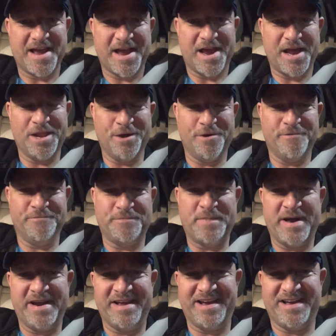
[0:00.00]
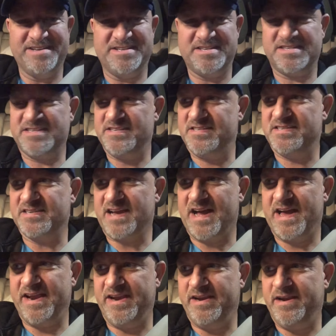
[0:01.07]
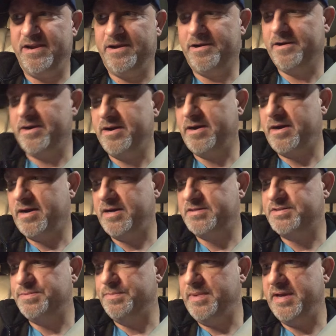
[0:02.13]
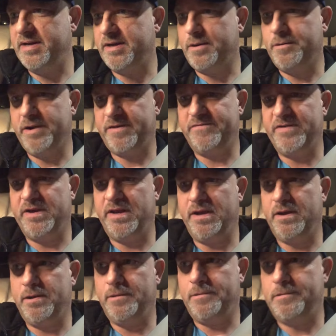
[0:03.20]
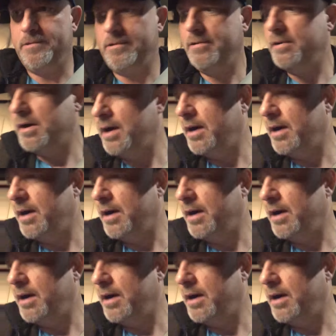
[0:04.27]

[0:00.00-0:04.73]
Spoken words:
Hello everybody, I just decided here to make a quick video.